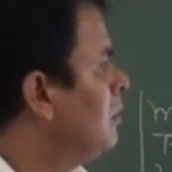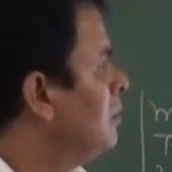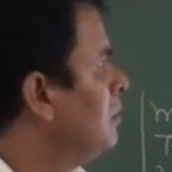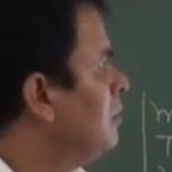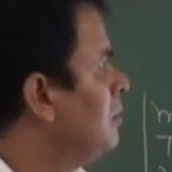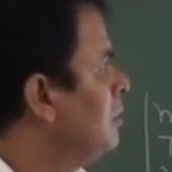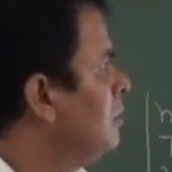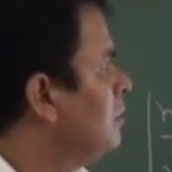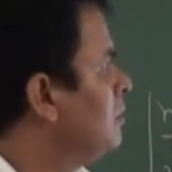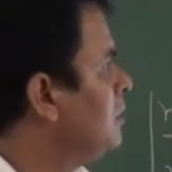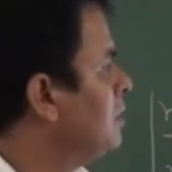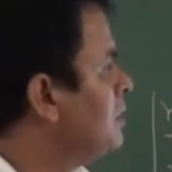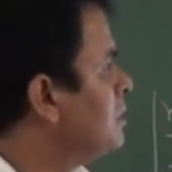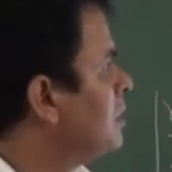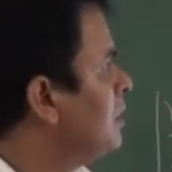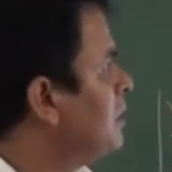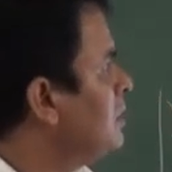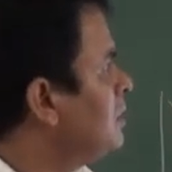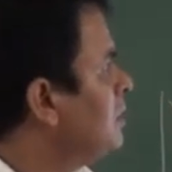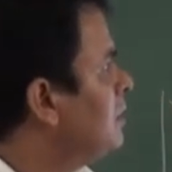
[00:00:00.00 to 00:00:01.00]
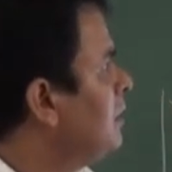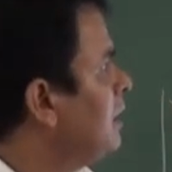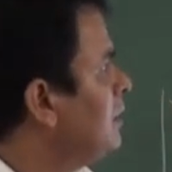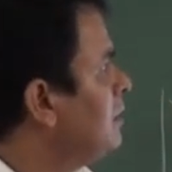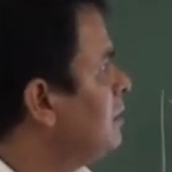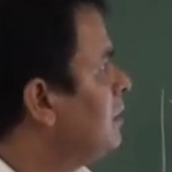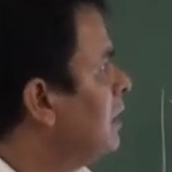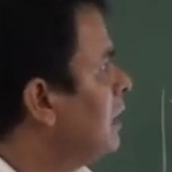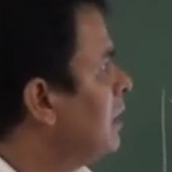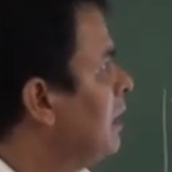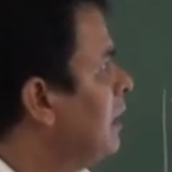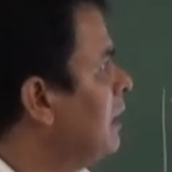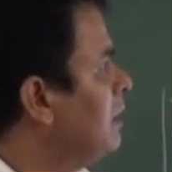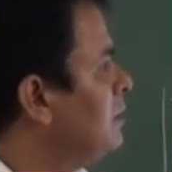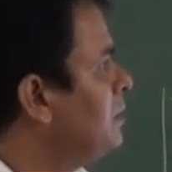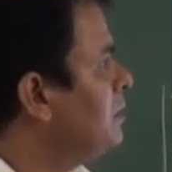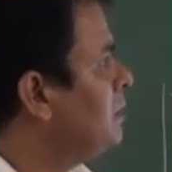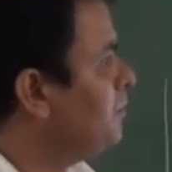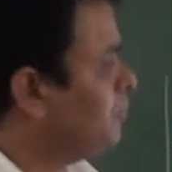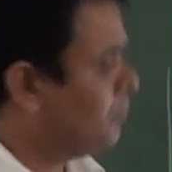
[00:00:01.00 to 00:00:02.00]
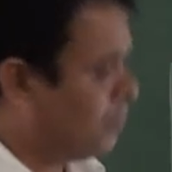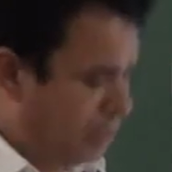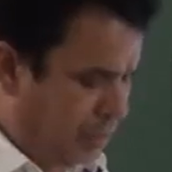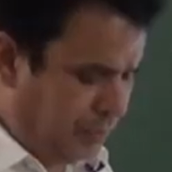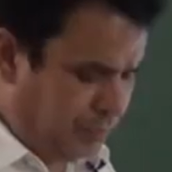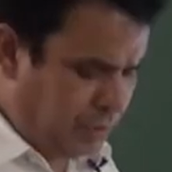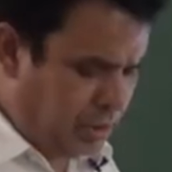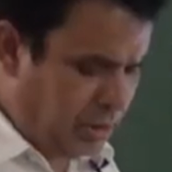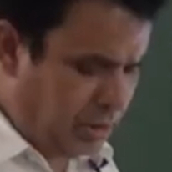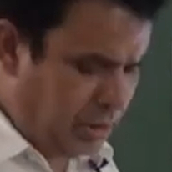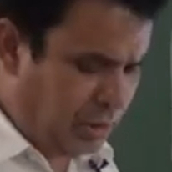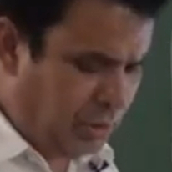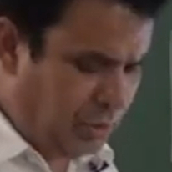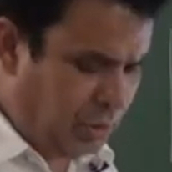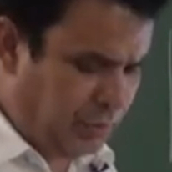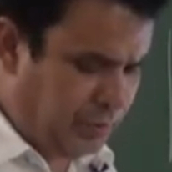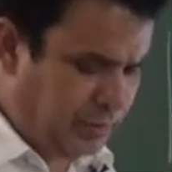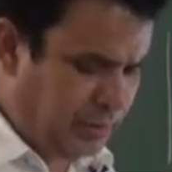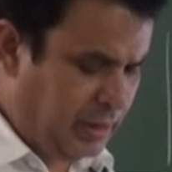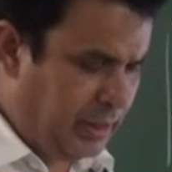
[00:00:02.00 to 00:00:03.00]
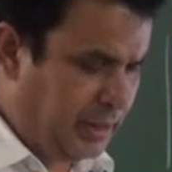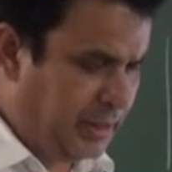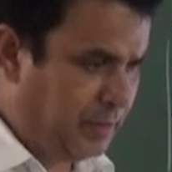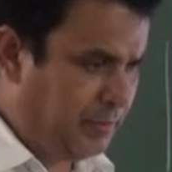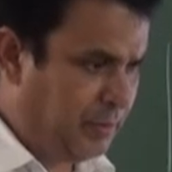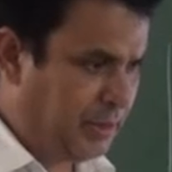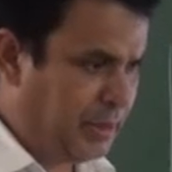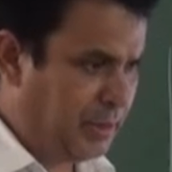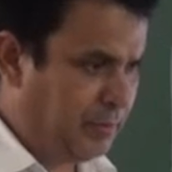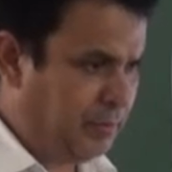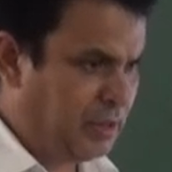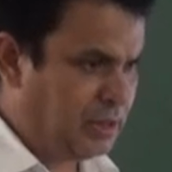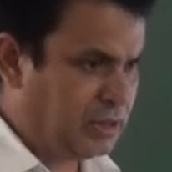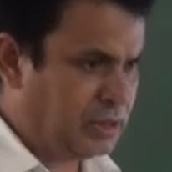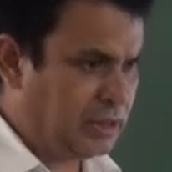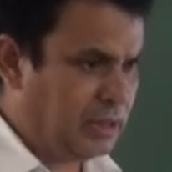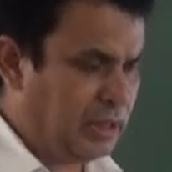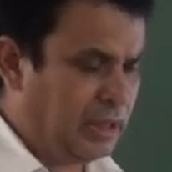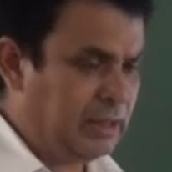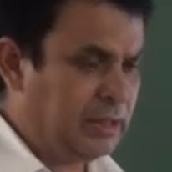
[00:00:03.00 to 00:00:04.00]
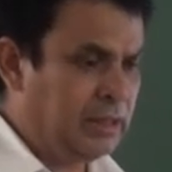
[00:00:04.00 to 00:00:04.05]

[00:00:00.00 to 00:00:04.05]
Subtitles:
discuss that the concept of theory of relativity means that